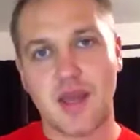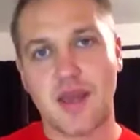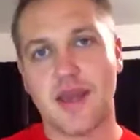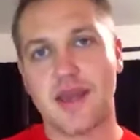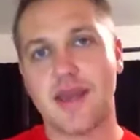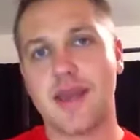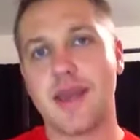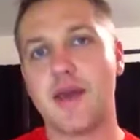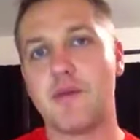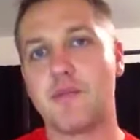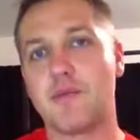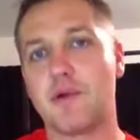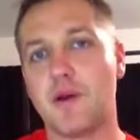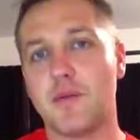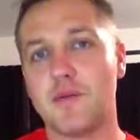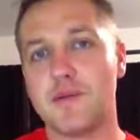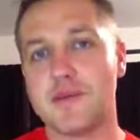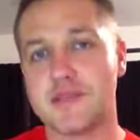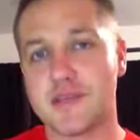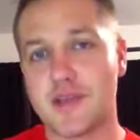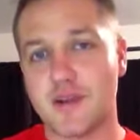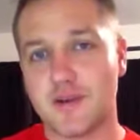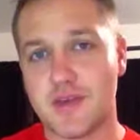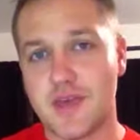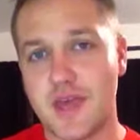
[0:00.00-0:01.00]
can't promise
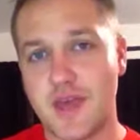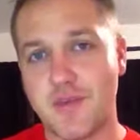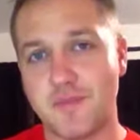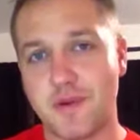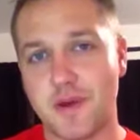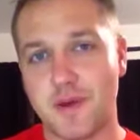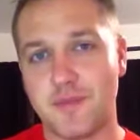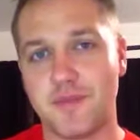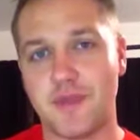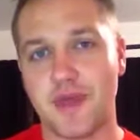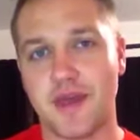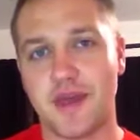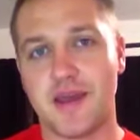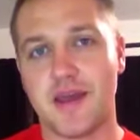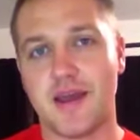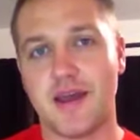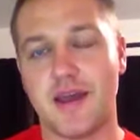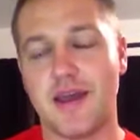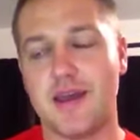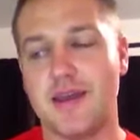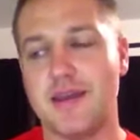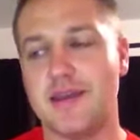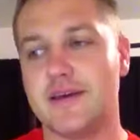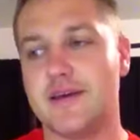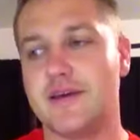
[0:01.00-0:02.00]
that I'll keep up that
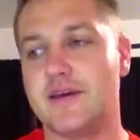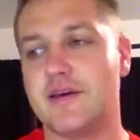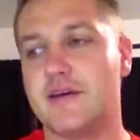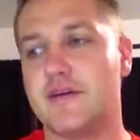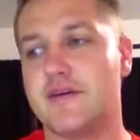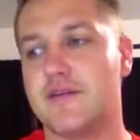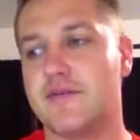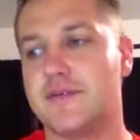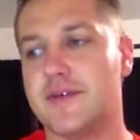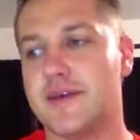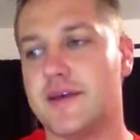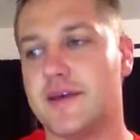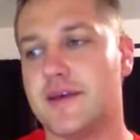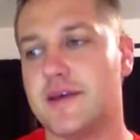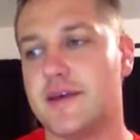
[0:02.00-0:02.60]
kind of